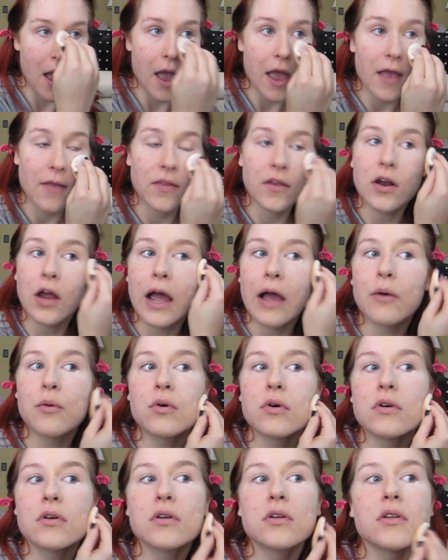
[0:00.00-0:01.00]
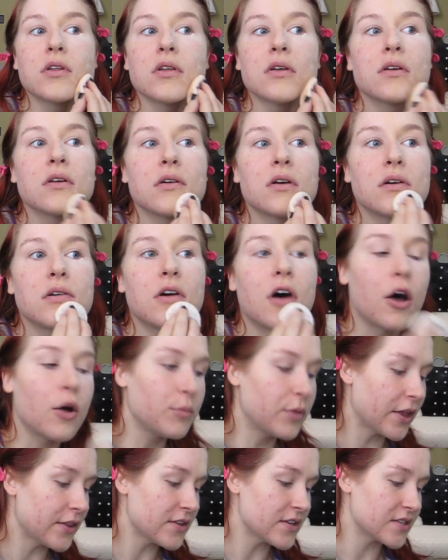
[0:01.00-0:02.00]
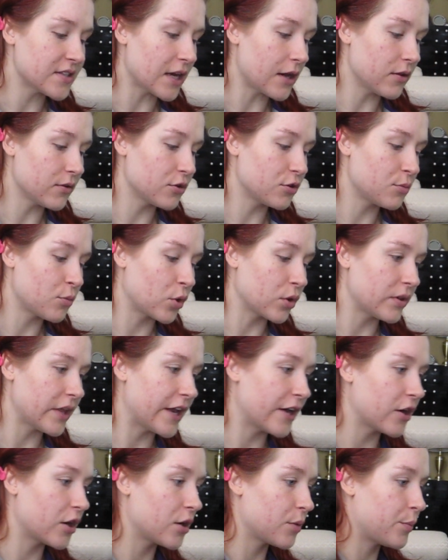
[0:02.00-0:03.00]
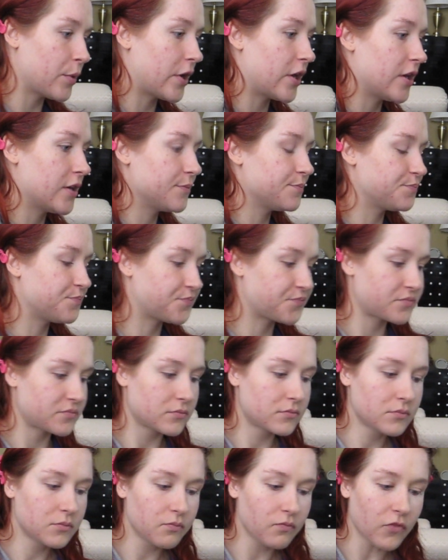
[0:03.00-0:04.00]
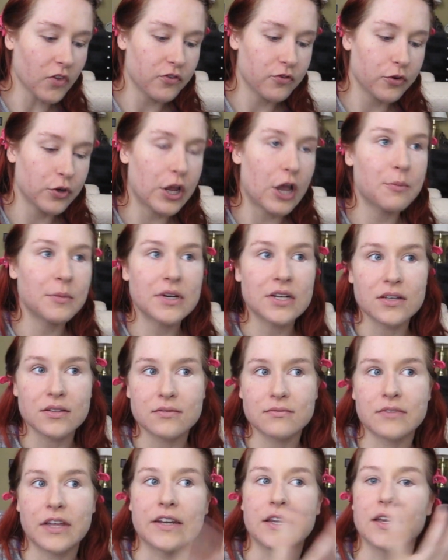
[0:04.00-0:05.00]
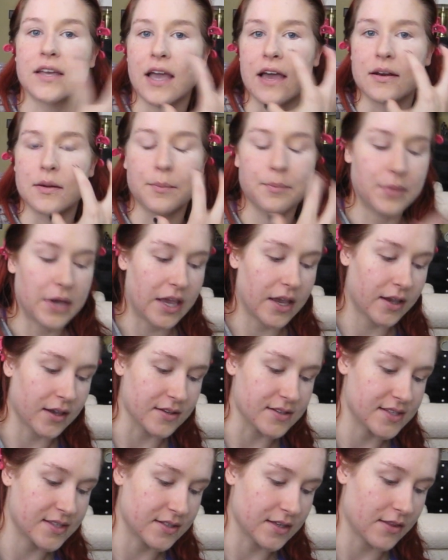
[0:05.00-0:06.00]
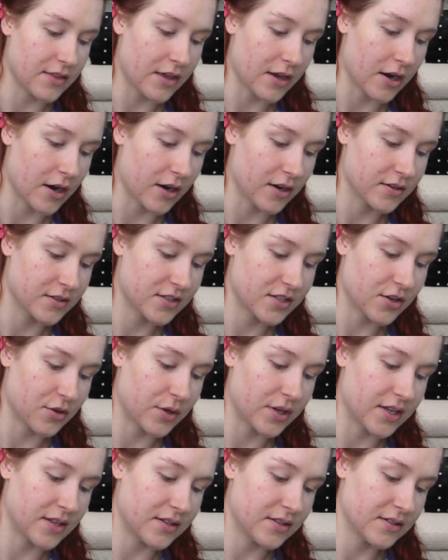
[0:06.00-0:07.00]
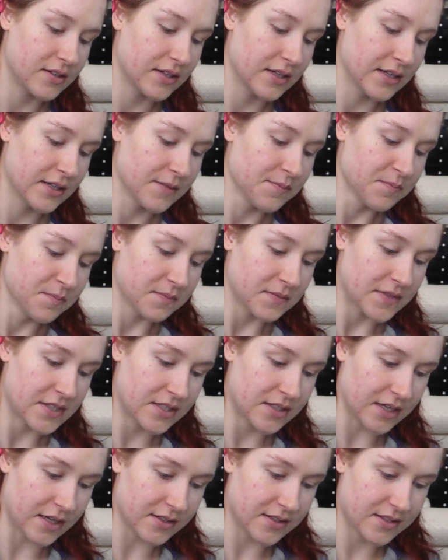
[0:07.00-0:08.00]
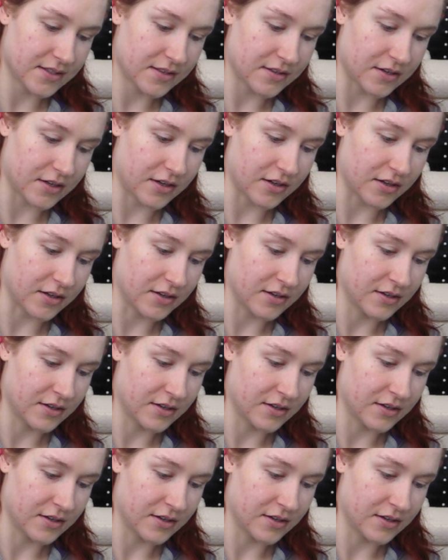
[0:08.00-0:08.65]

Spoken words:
And then I'll blend this out a little more later, but for now I'm gonna let it kind of bake and sit there so it sets the